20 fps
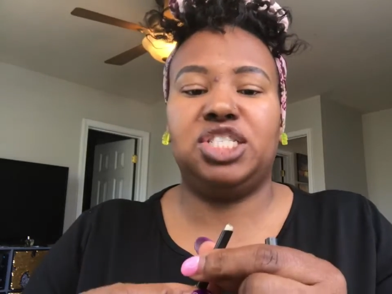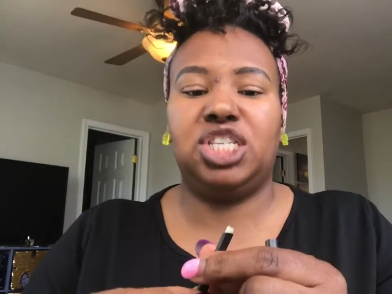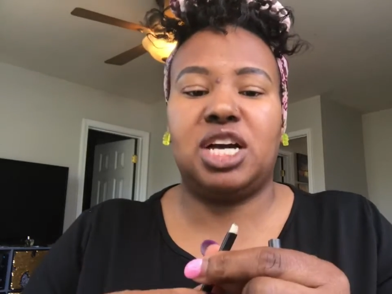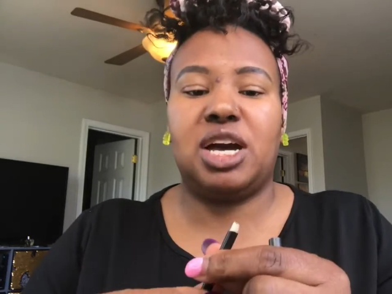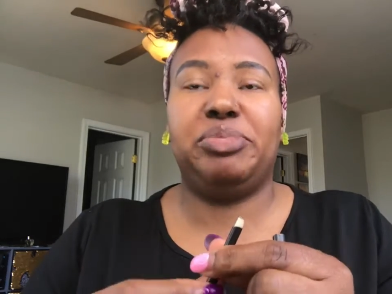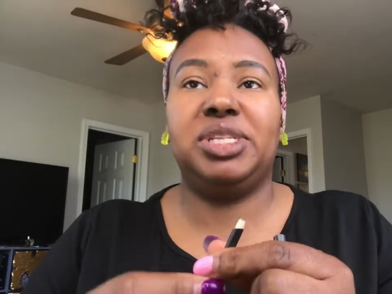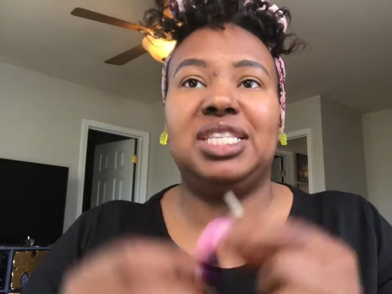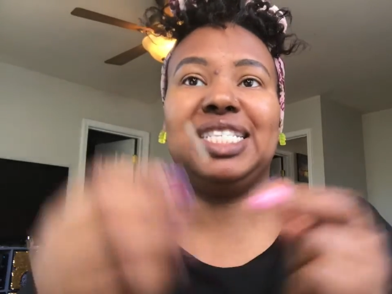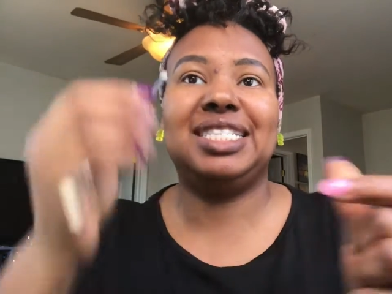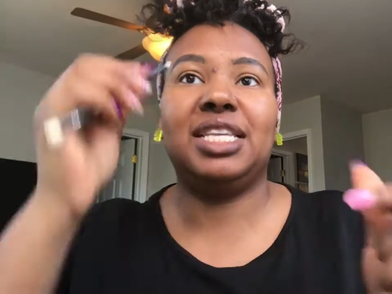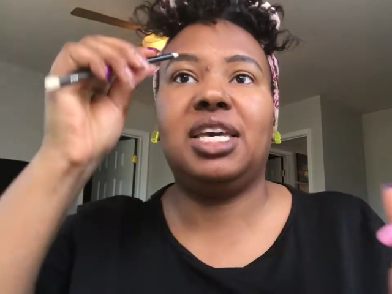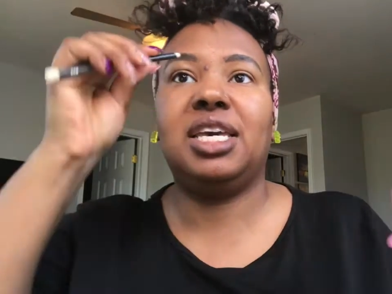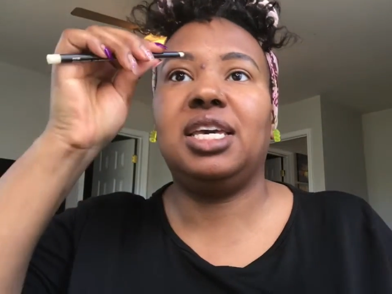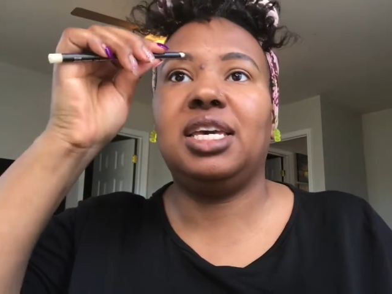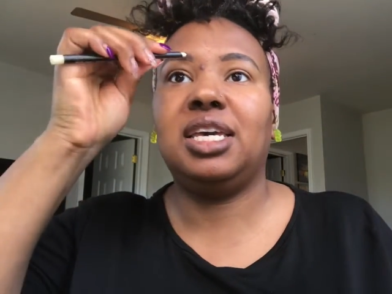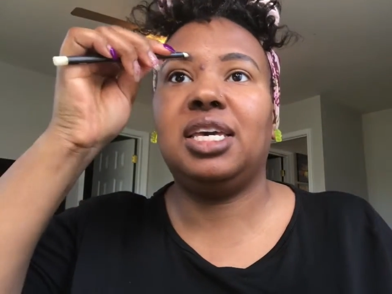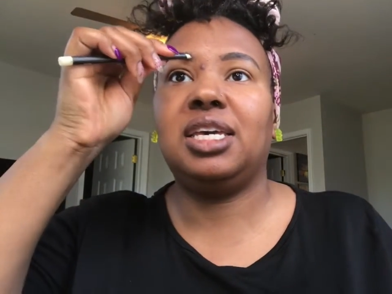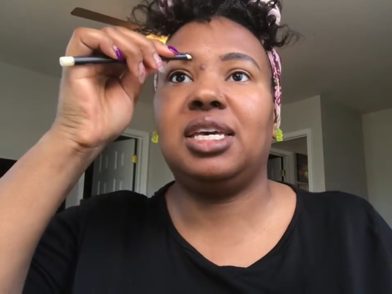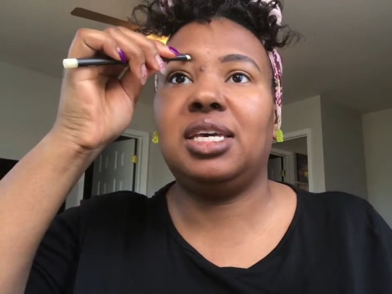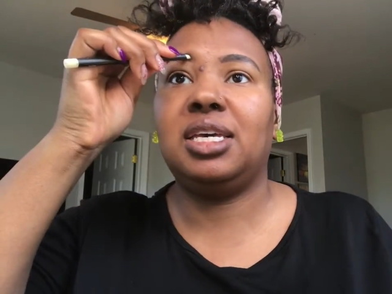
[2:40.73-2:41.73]
Ooh,
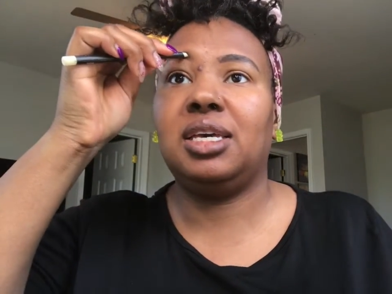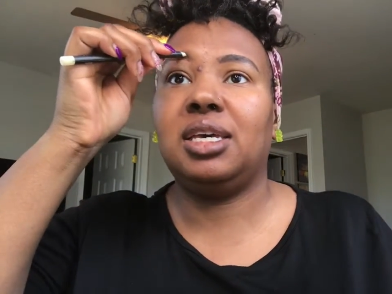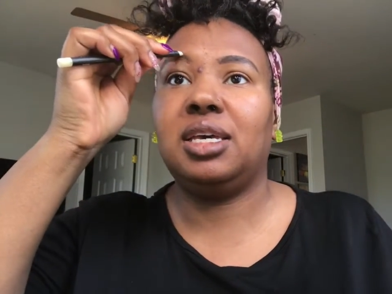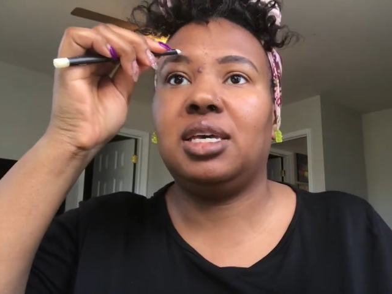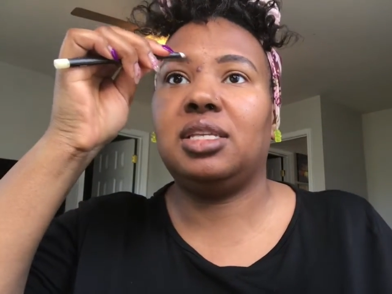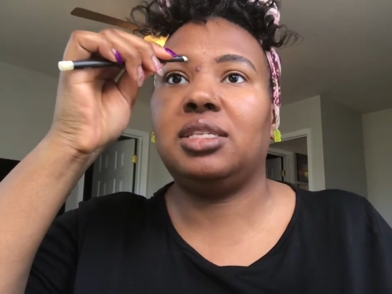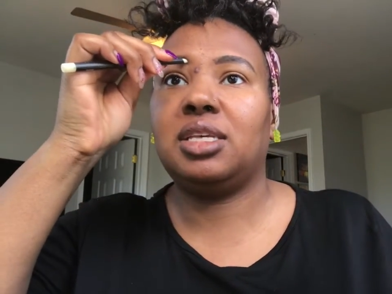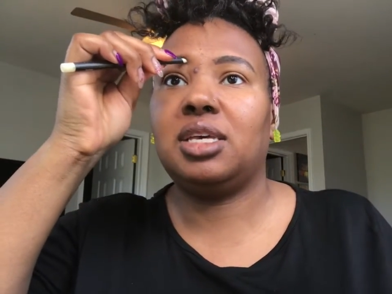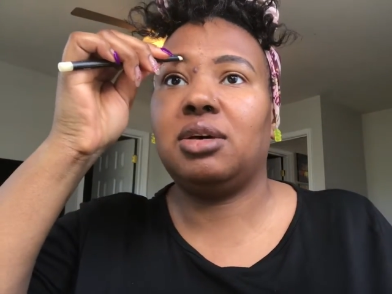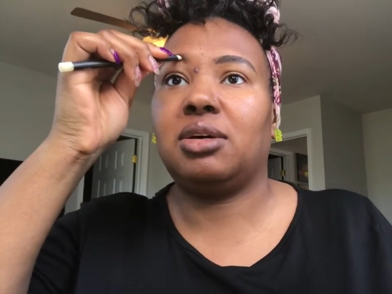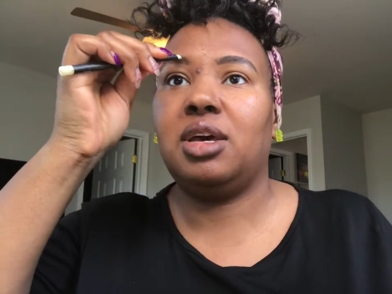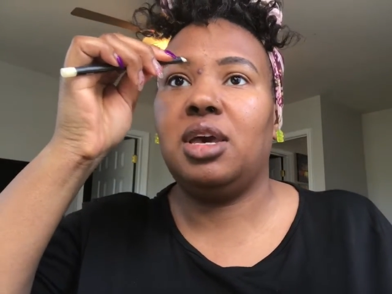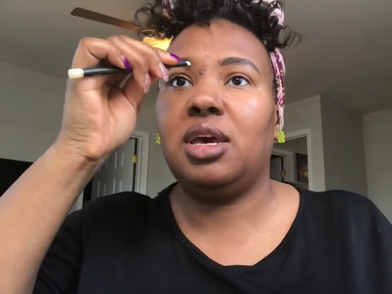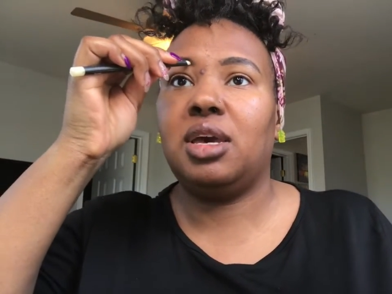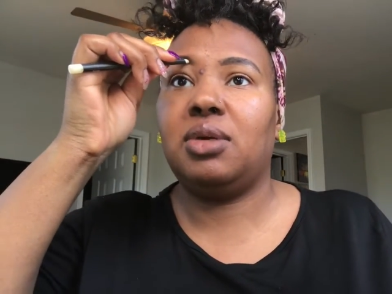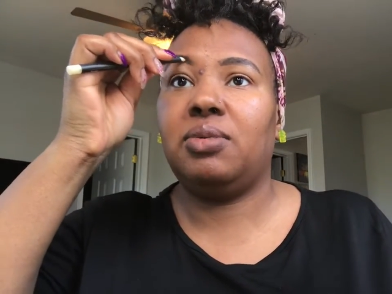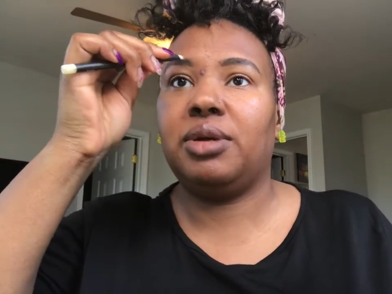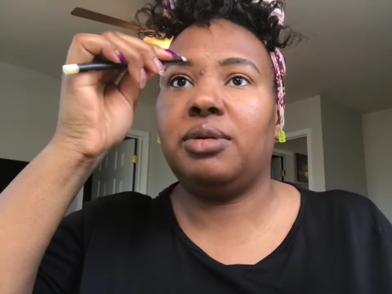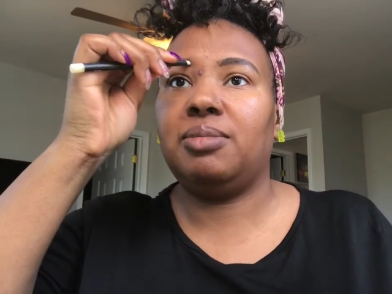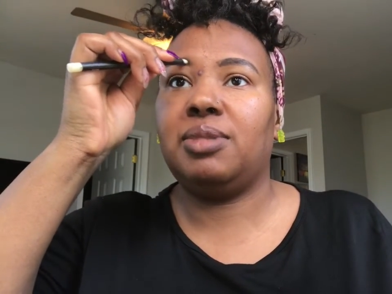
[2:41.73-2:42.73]
whatever this is, I really like
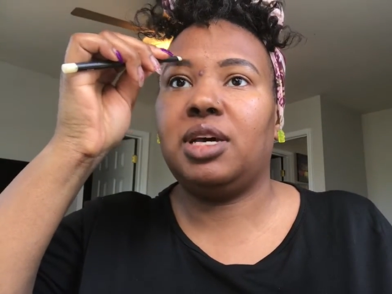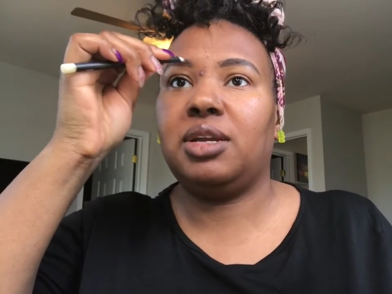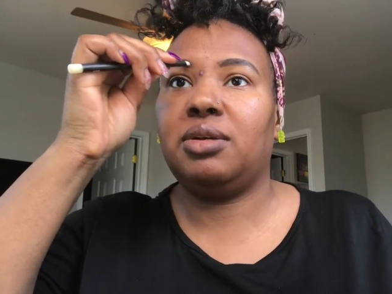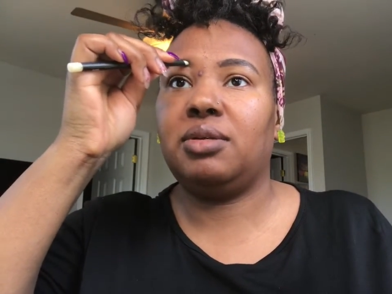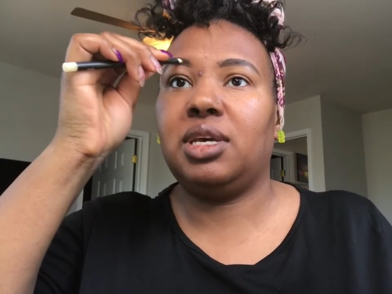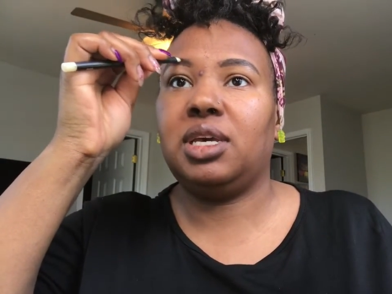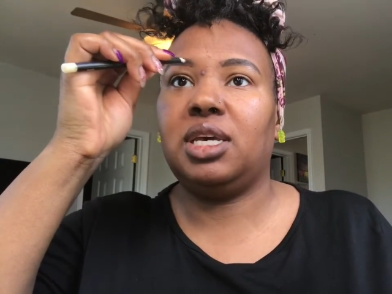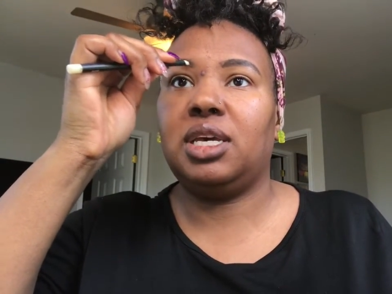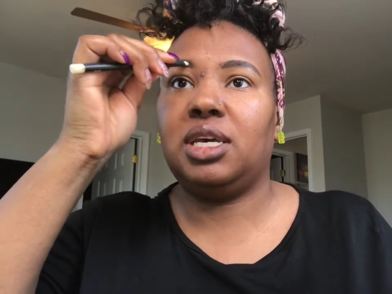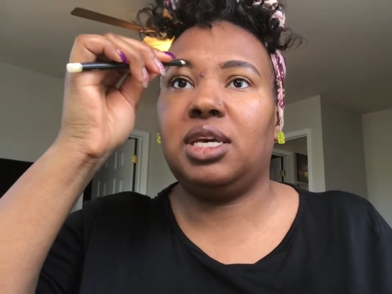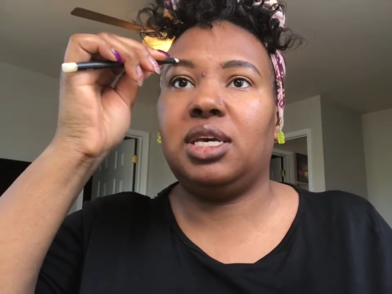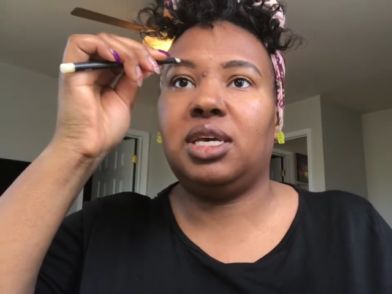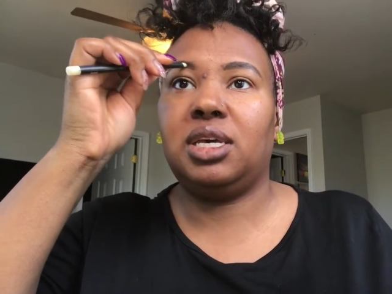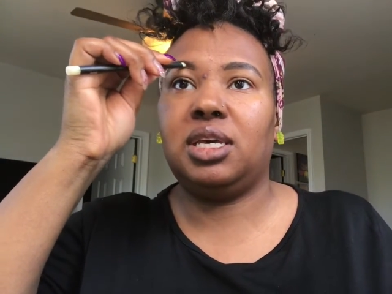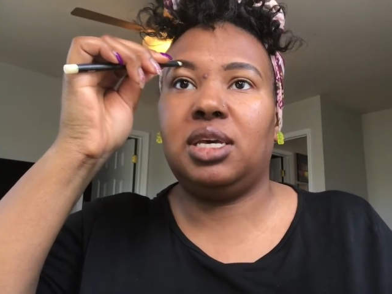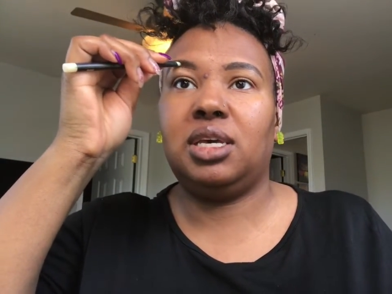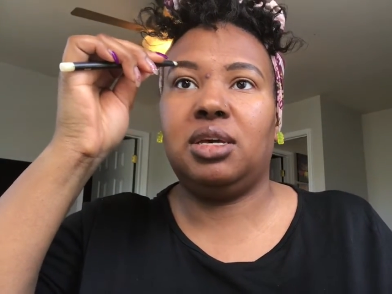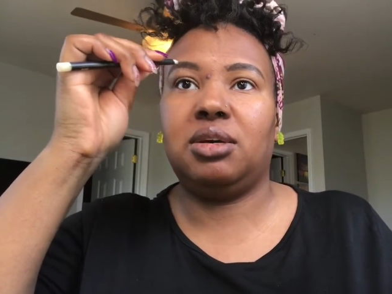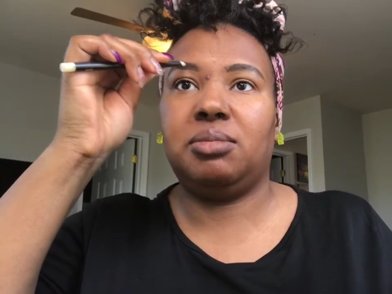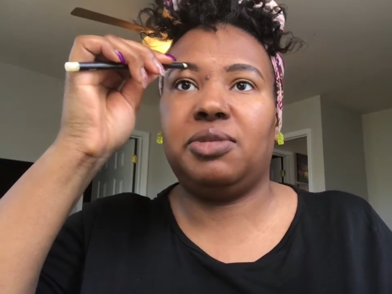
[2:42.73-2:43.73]
that part. So here's
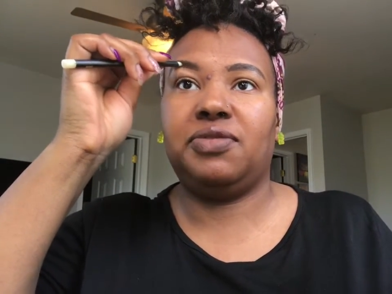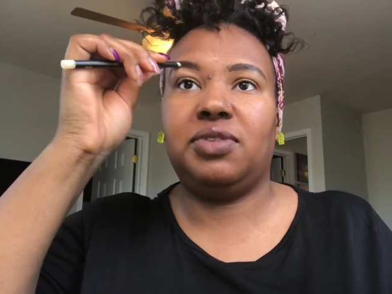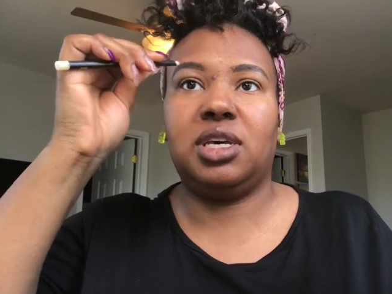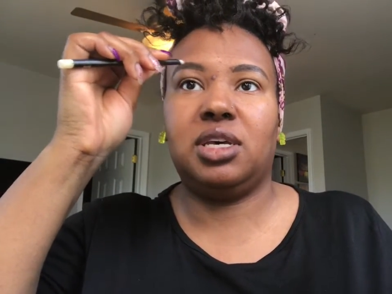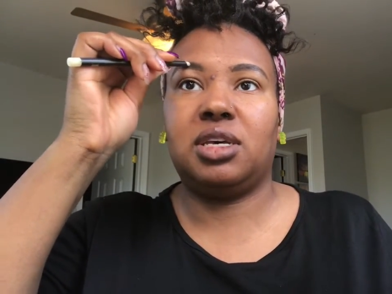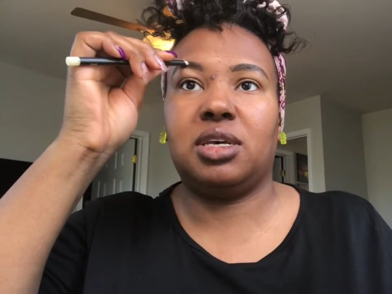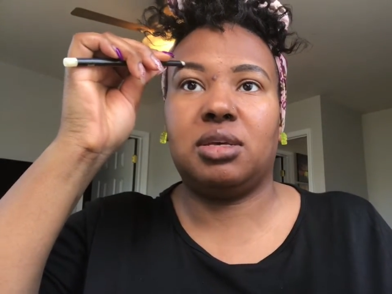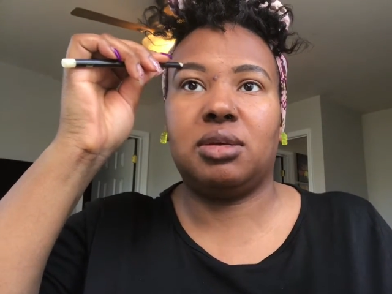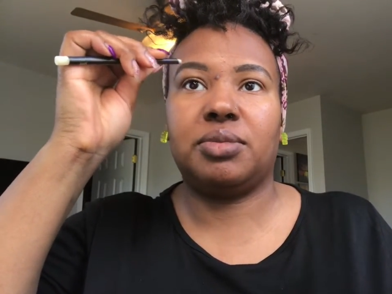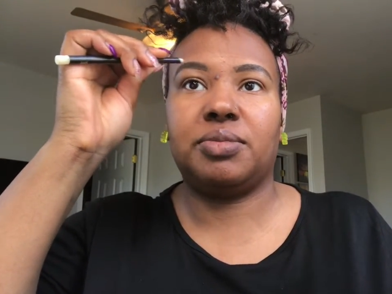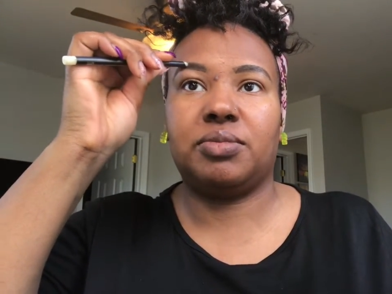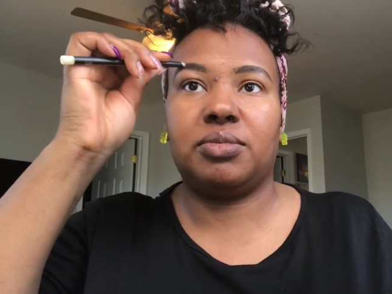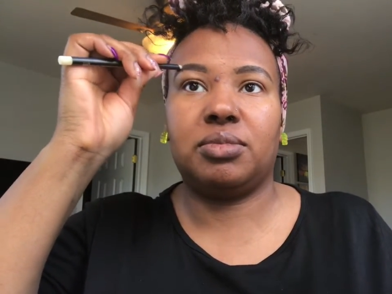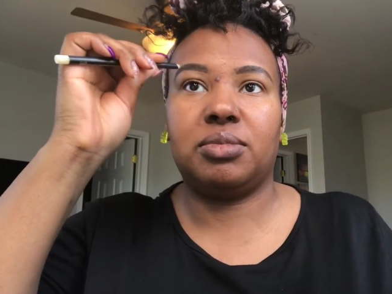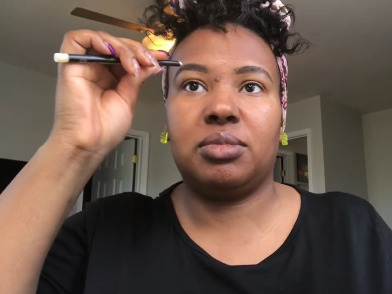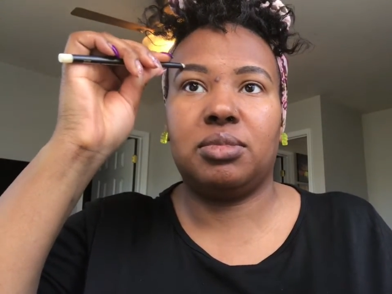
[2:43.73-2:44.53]
the eyebrow wax.